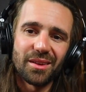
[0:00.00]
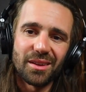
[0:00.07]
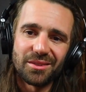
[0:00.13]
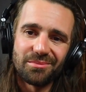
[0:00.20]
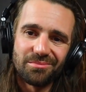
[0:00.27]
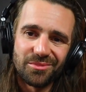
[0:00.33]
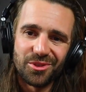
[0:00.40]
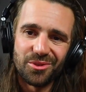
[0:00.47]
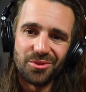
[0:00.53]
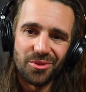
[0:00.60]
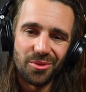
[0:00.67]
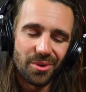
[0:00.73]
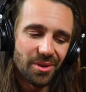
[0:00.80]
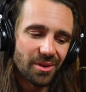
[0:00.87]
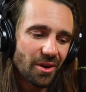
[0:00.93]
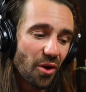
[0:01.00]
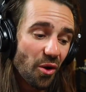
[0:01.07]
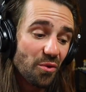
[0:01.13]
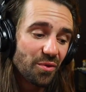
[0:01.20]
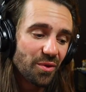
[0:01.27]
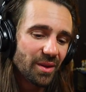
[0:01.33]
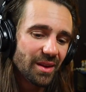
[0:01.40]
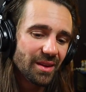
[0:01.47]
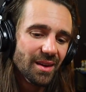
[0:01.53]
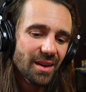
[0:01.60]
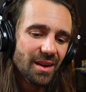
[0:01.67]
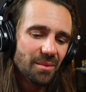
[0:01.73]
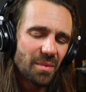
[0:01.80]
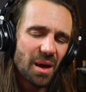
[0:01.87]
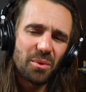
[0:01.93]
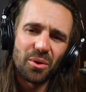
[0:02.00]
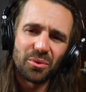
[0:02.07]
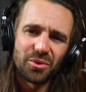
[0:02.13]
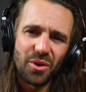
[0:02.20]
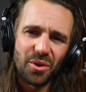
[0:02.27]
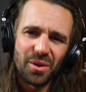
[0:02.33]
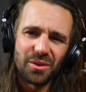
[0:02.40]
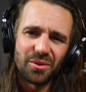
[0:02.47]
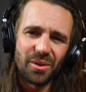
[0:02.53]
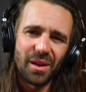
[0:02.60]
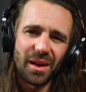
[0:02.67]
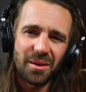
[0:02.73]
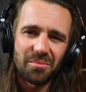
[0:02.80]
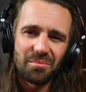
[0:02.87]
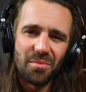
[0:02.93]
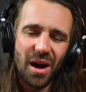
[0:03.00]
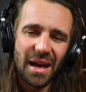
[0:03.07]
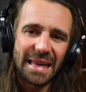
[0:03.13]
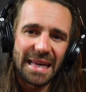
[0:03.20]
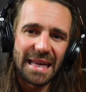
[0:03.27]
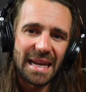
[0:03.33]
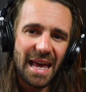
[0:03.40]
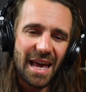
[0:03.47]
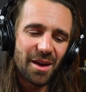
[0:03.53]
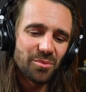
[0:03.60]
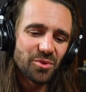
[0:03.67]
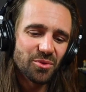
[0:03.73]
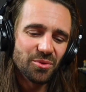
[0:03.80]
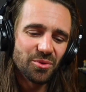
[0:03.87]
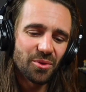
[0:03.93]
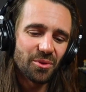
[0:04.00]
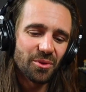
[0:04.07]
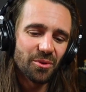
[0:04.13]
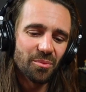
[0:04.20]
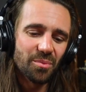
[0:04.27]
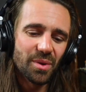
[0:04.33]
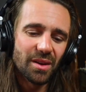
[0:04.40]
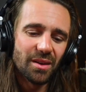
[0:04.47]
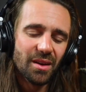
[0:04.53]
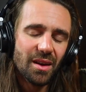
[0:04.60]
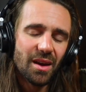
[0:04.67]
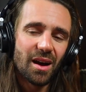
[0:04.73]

I should do it, hopefully. Maybe I'll turn into like miking an amp tutorial, but